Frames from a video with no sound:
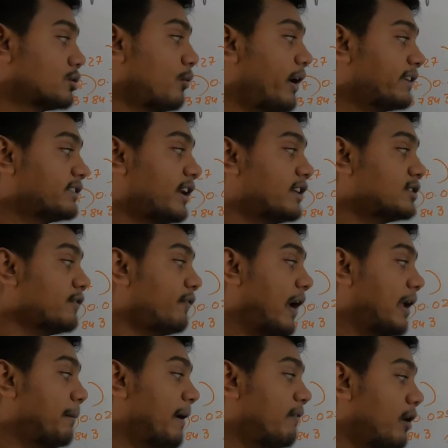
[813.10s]
So x raised to
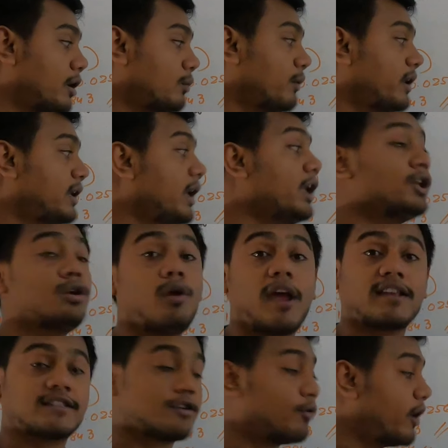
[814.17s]
5 by 120 into
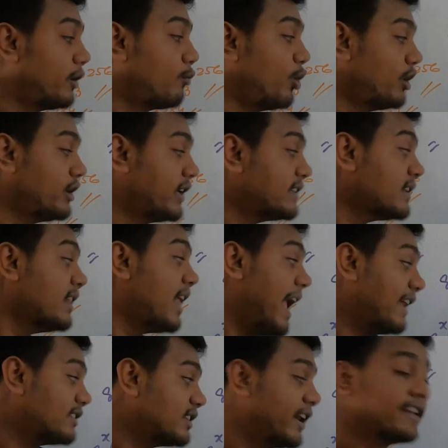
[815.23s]
x square, what it is,
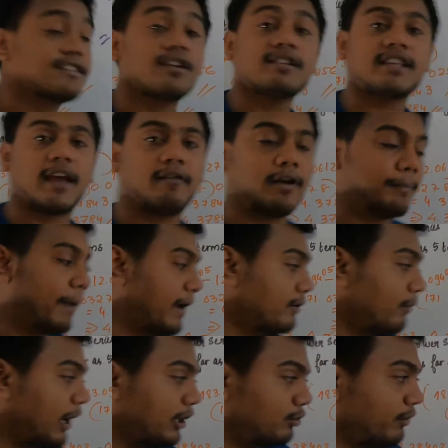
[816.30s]
x raised to 7
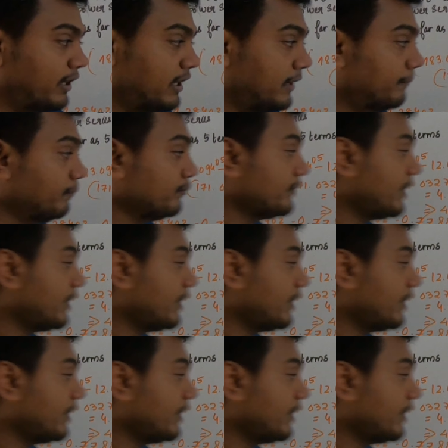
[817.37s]
by 120.